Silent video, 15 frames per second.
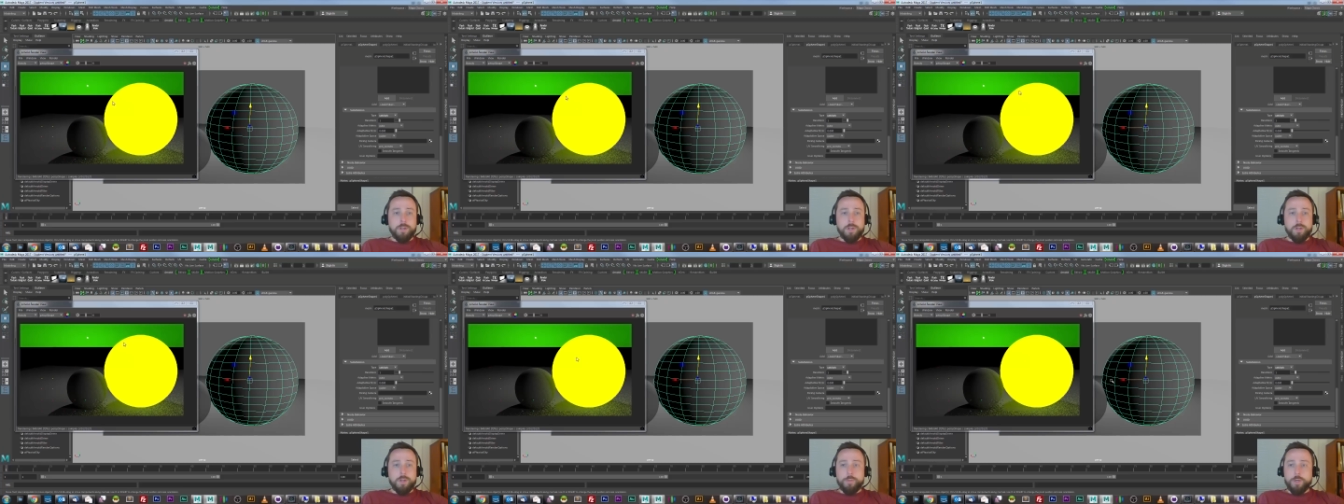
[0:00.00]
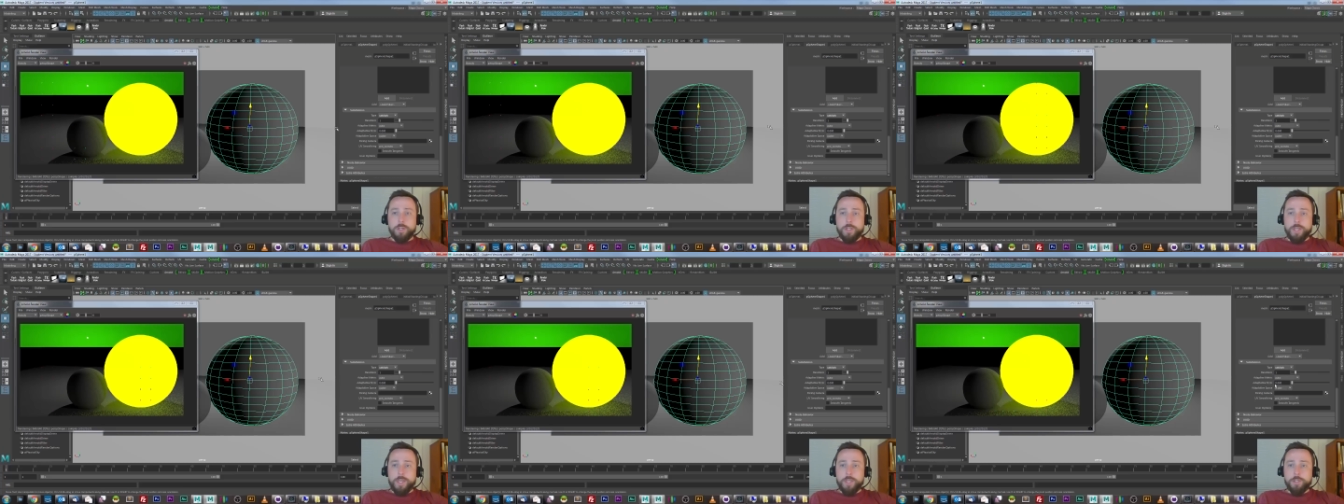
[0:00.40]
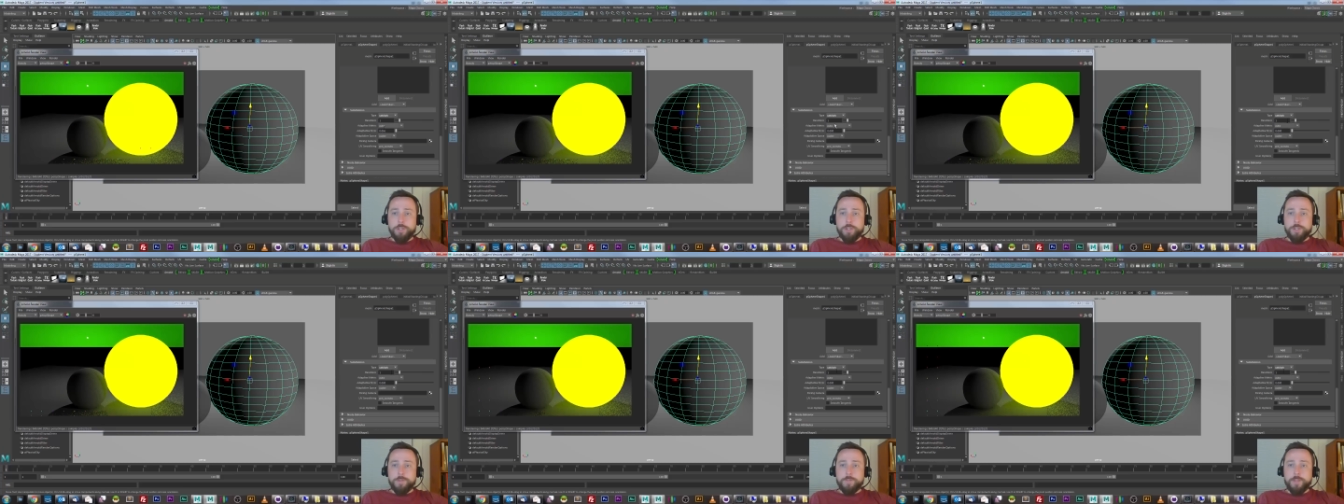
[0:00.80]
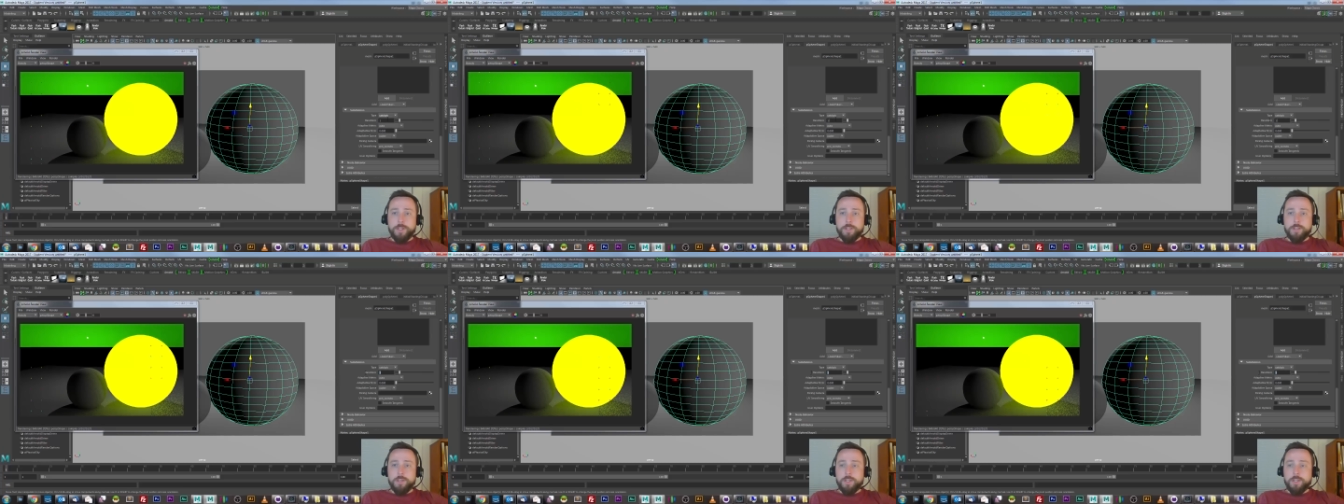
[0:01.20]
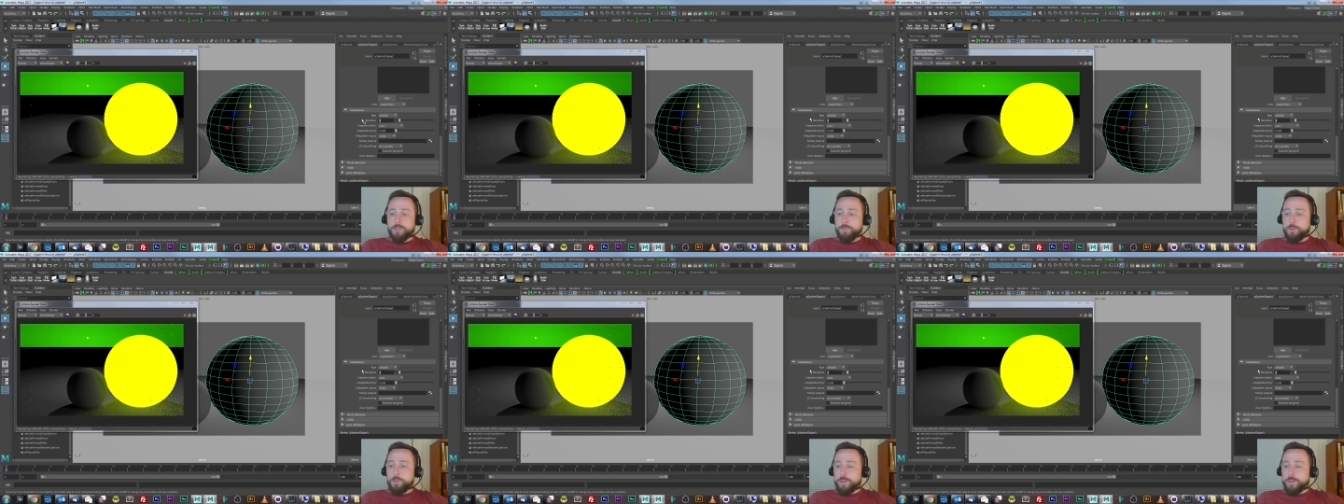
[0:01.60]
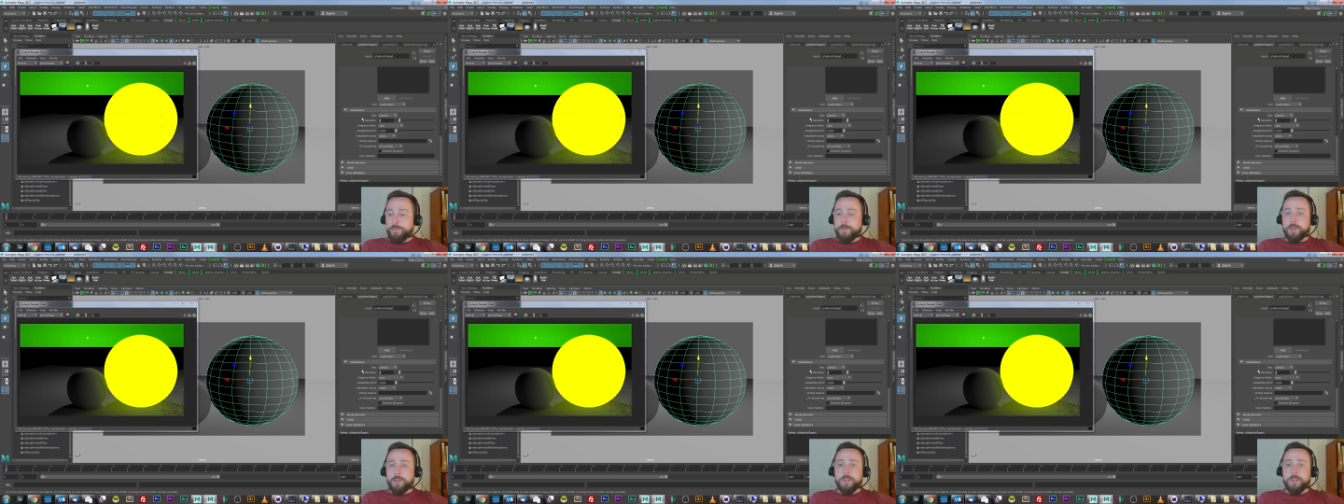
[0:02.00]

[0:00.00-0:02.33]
uh, poly edges. If that's not smooth enough,